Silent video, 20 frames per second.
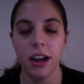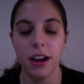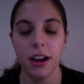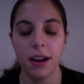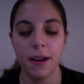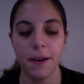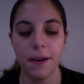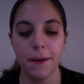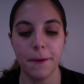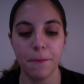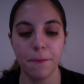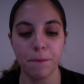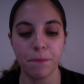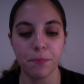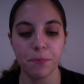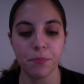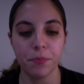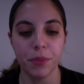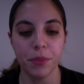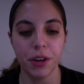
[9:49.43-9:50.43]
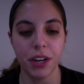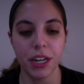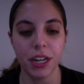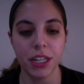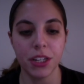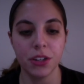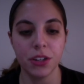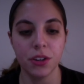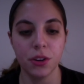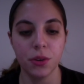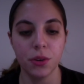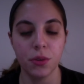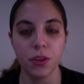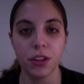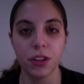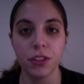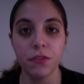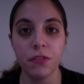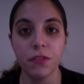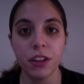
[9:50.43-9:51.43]
um, but, you know,
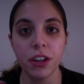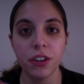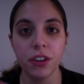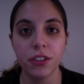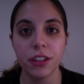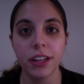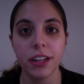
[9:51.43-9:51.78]
crossing fingers,